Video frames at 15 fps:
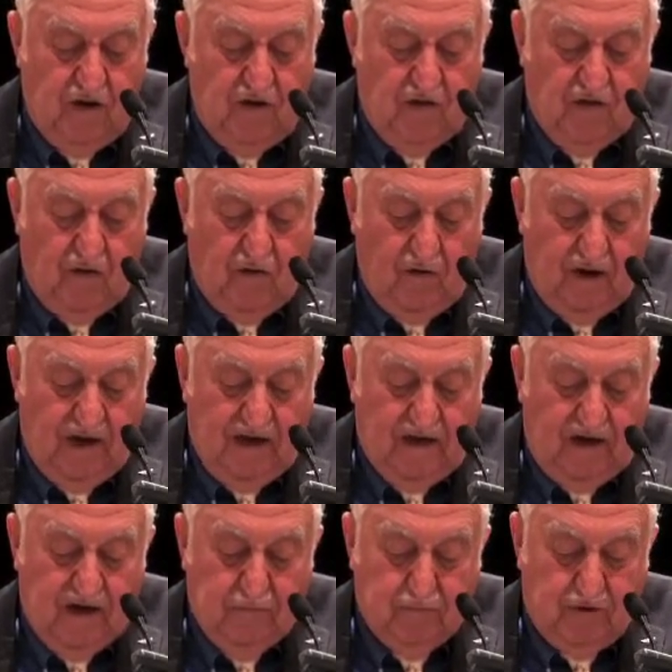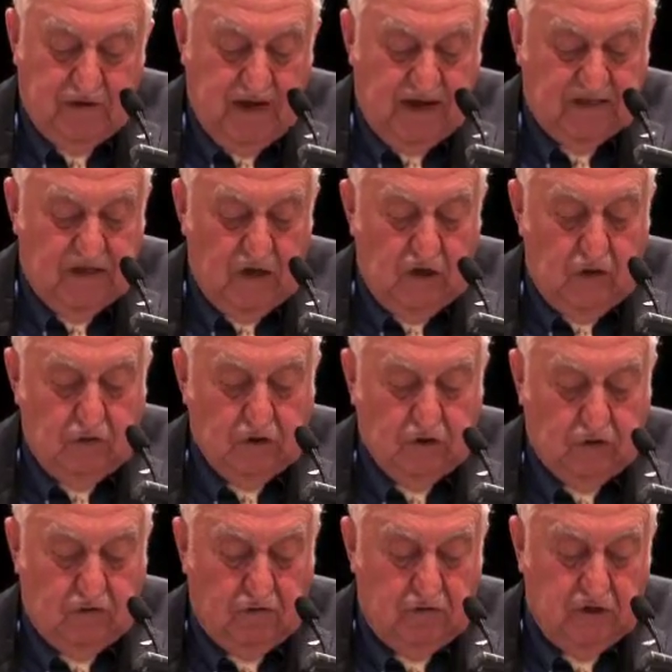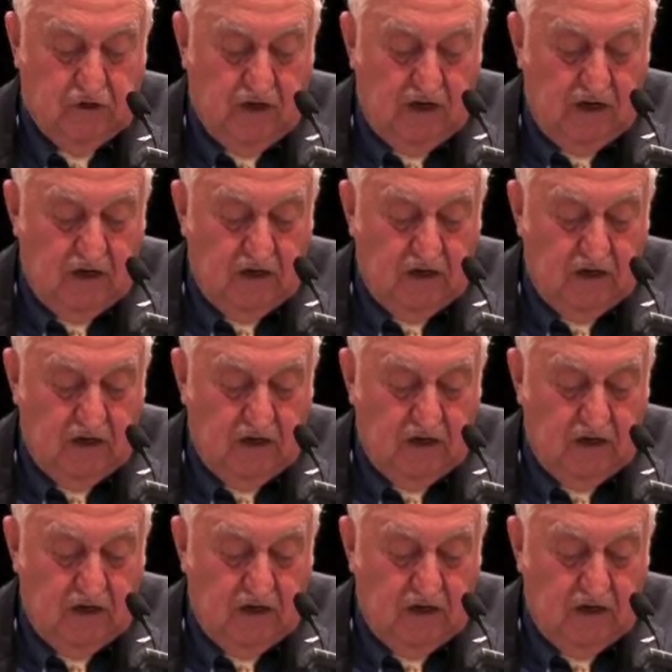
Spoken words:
though legally protected usurers,